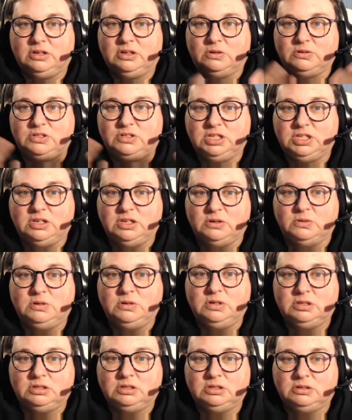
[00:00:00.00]
go to
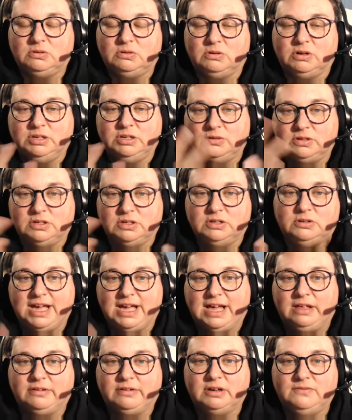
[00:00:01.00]
you, or you can do
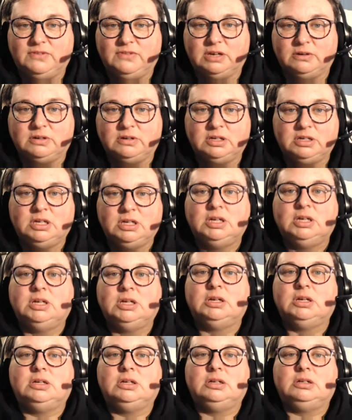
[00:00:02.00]
gallery view.
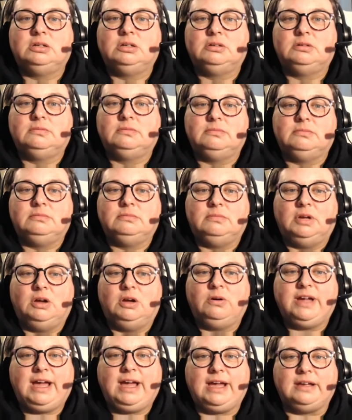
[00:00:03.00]

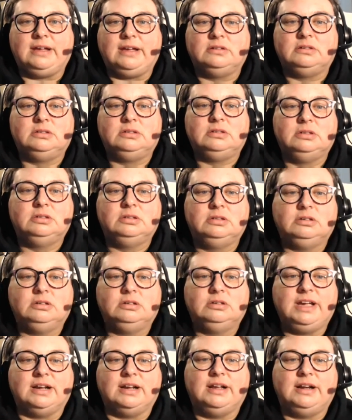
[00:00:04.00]
Okay,
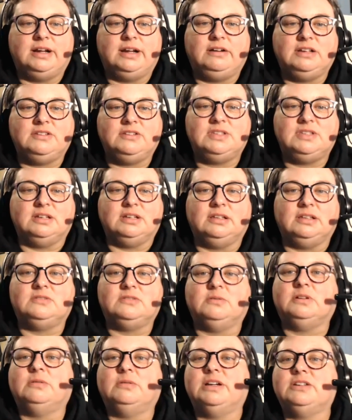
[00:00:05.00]
great. And I already see at
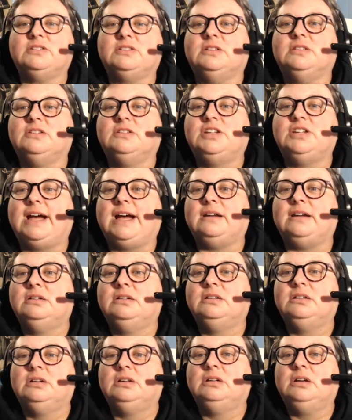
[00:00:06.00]
least one question in the chat.
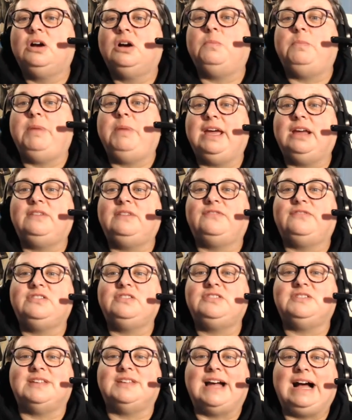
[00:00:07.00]
Oh, Panda
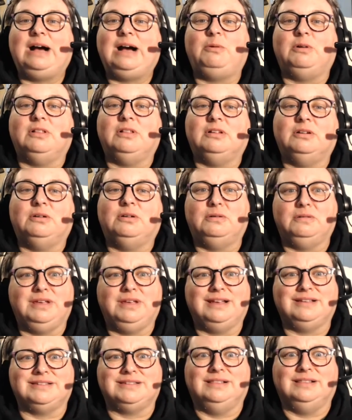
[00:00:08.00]
versus Owl. Oh
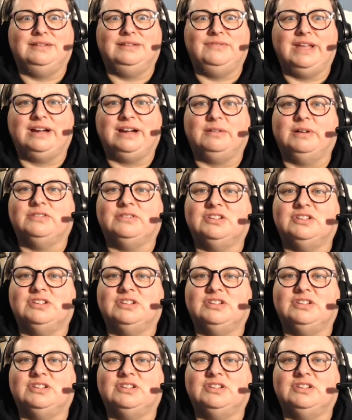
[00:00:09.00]
yes, I love that question.